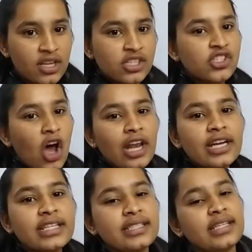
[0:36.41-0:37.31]

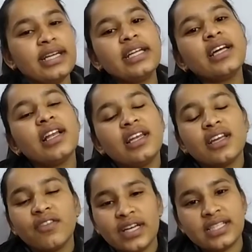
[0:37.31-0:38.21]
solid state,
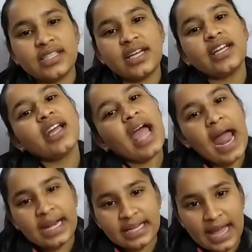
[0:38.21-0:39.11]
liquid state
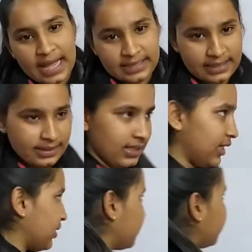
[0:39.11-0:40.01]
and gas state.